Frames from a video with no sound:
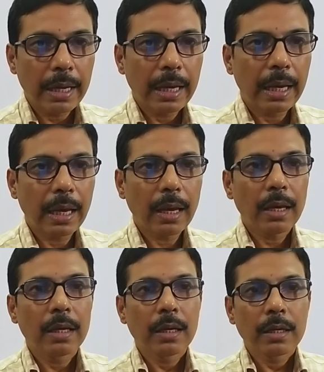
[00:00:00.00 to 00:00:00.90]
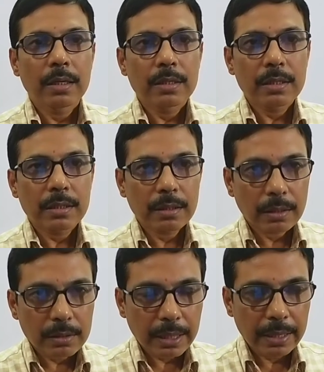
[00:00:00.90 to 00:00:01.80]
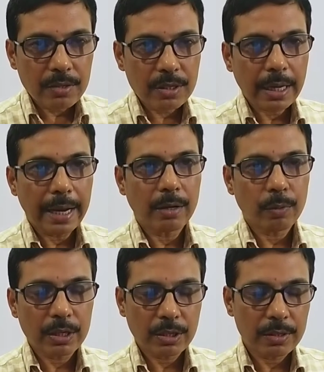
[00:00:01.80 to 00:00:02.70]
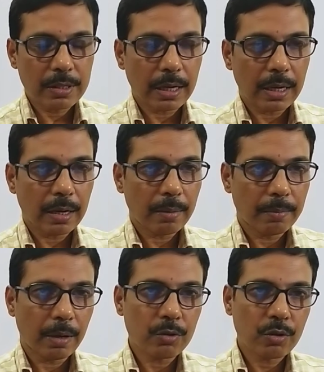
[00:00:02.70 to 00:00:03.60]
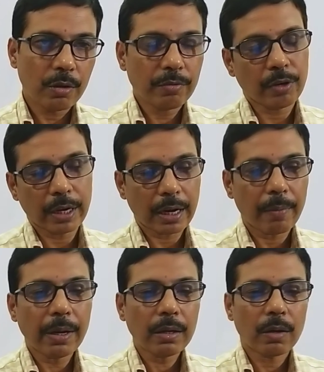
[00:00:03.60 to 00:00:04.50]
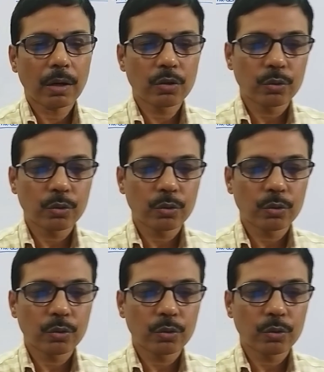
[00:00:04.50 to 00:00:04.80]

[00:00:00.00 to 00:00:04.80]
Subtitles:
He sits and watches the mouse hole for an hour or